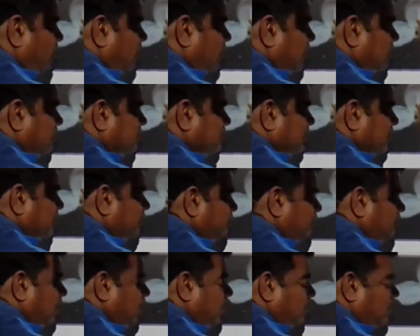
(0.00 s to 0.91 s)
what? Same
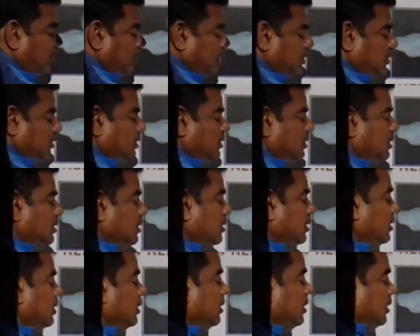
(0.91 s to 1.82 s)
flower.
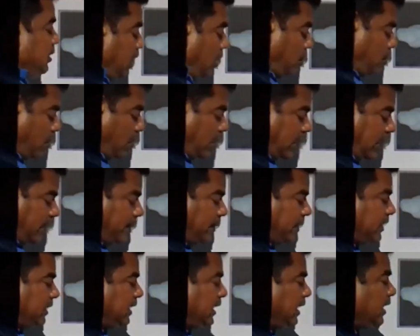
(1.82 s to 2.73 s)
Now what
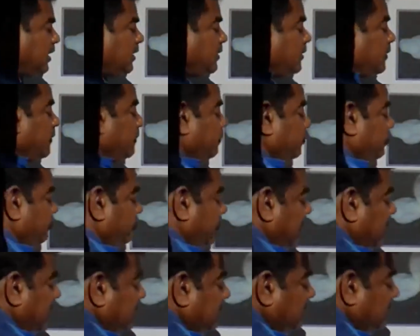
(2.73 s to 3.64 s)
happened here?
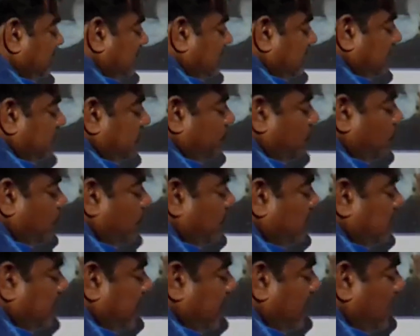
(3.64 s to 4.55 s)
When the
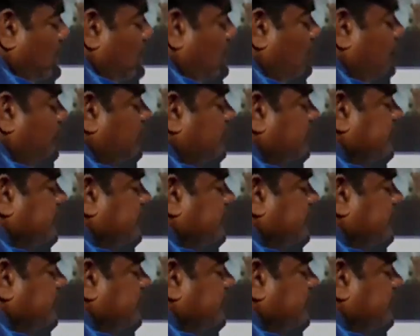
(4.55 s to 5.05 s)
pollen grain of a